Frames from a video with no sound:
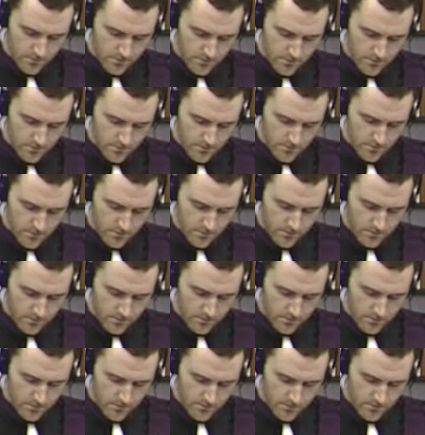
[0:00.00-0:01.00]

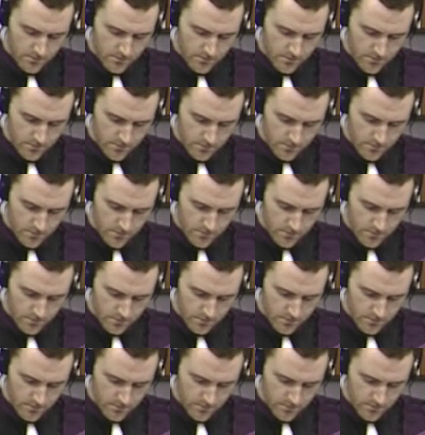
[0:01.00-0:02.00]

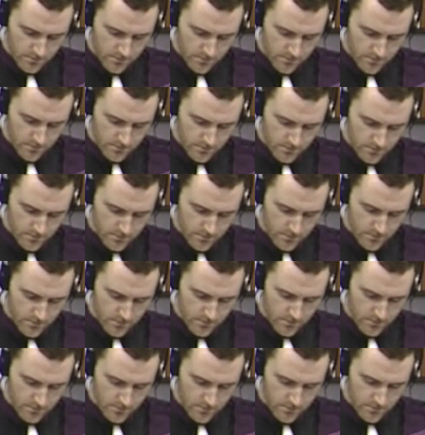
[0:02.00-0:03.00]

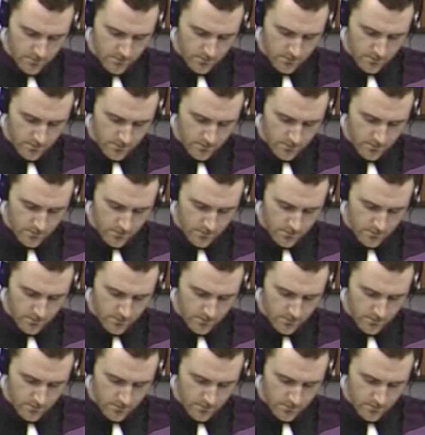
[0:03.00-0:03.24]
(silent)